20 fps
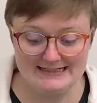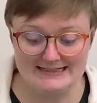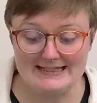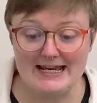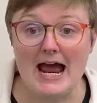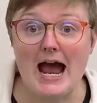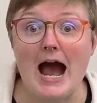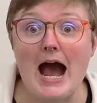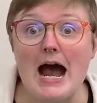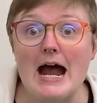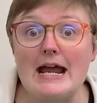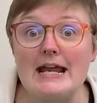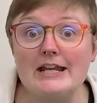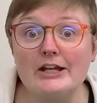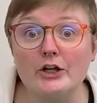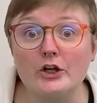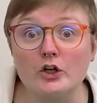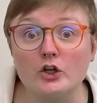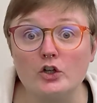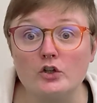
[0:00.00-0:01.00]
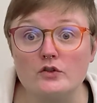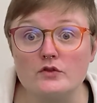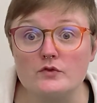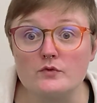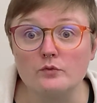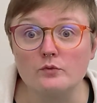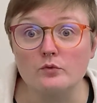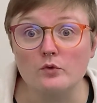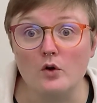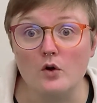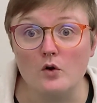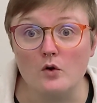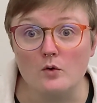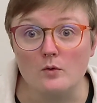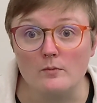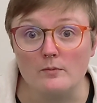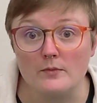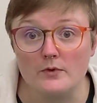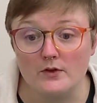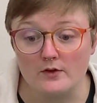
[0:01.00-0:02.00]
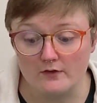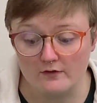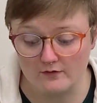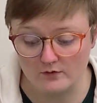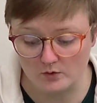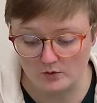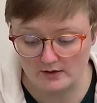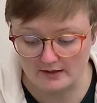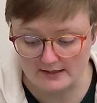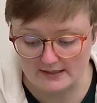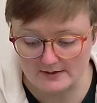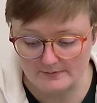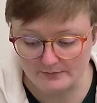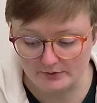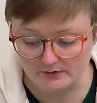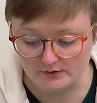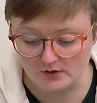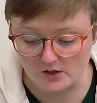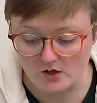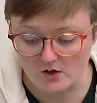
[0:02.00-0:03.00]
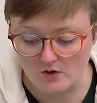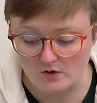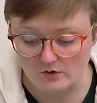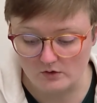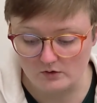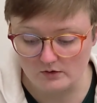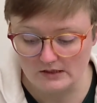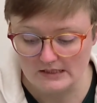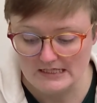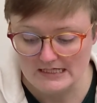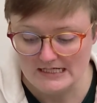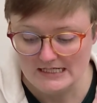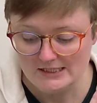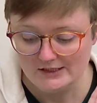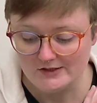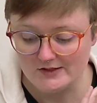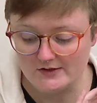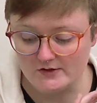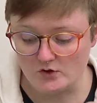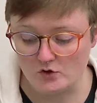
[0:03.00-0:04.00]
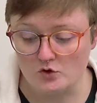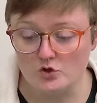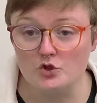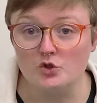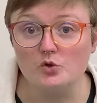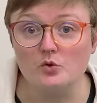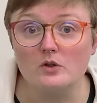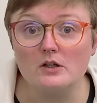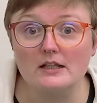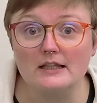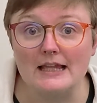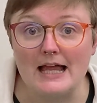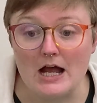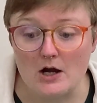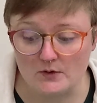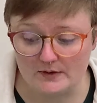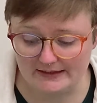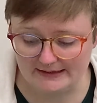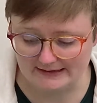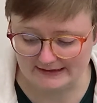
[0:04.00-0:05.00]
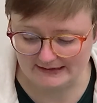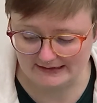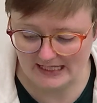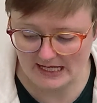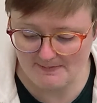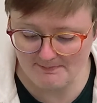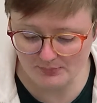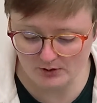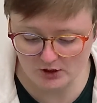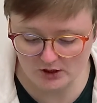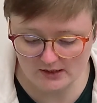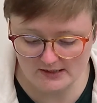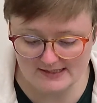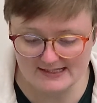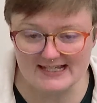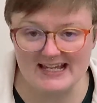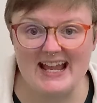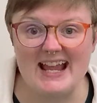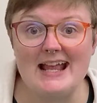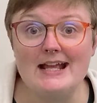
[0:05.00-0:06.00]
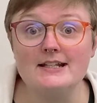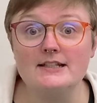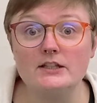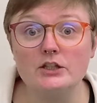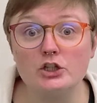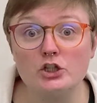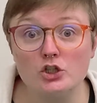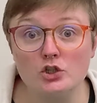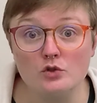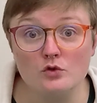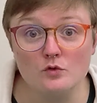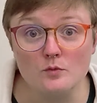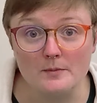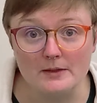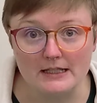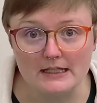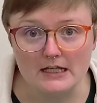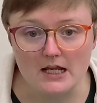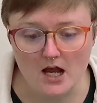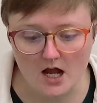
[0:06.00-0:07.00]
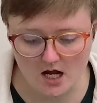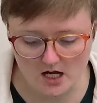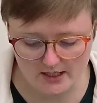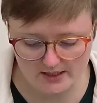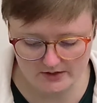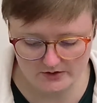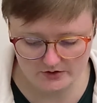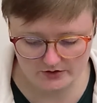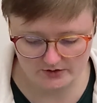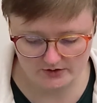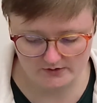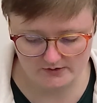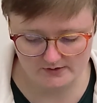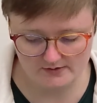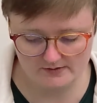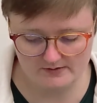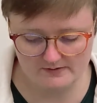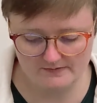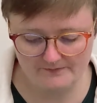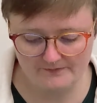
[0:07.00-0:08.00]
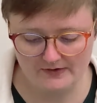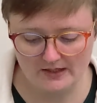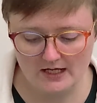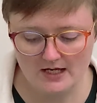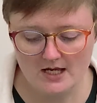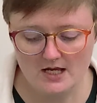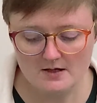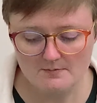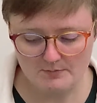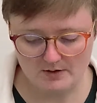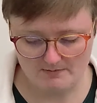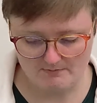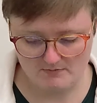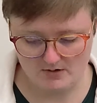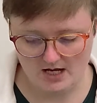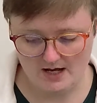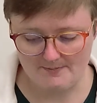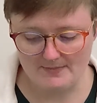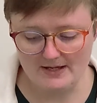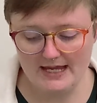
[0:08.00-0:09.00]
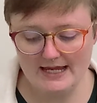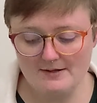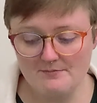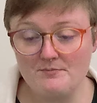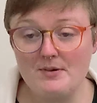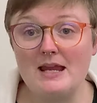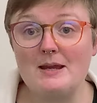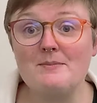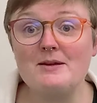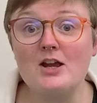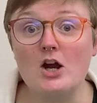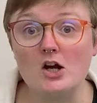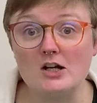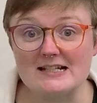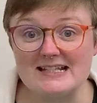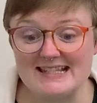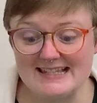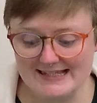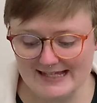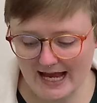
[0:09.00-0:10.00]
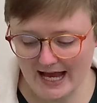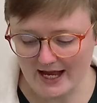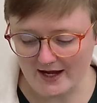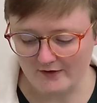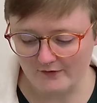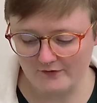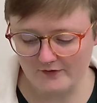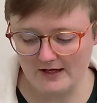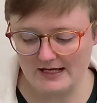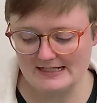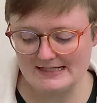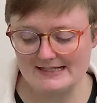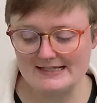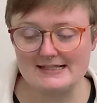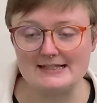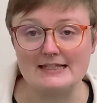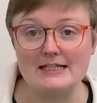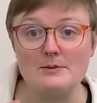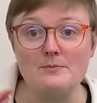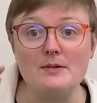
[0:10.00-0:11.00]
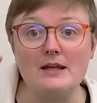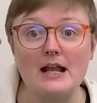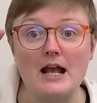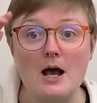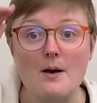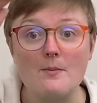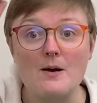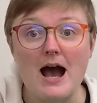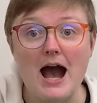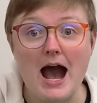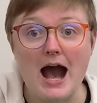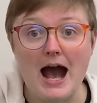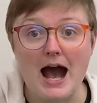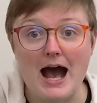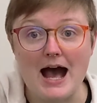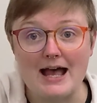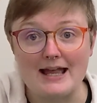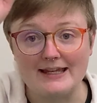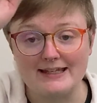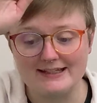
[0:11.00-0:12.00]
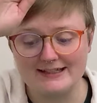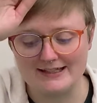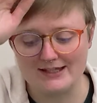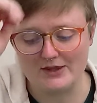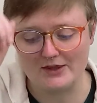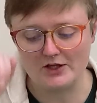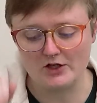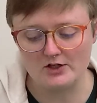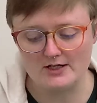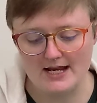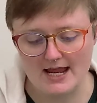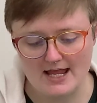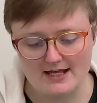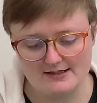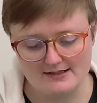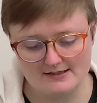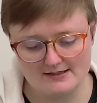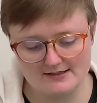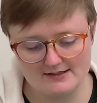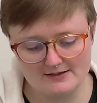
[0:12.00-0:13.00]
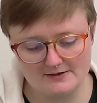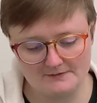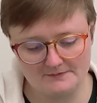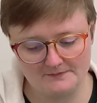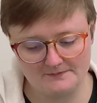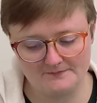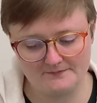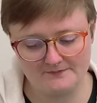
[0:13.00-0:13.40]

Tigers roam the forest below. So do clouded leopards and human hunters. But Mama and baby are safe sleeping up high in their nest.